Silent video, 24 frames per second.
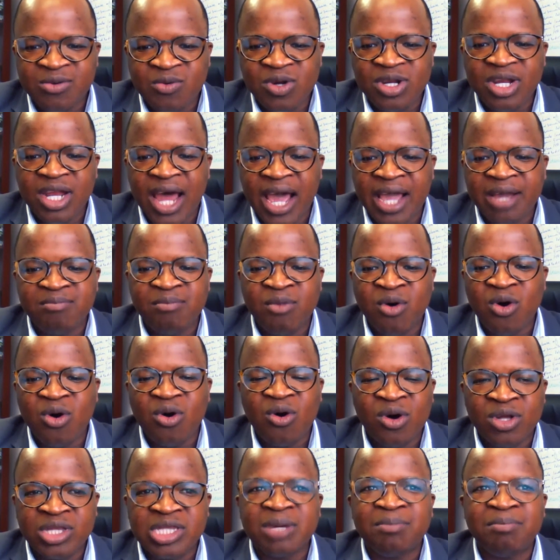it will lie more
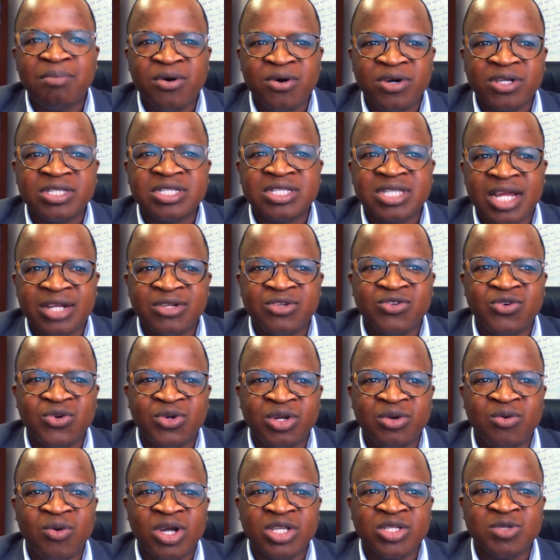on the points that
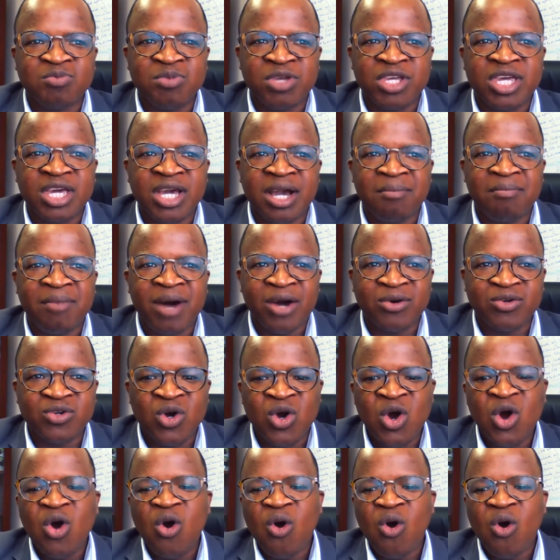Trudi was speaking about,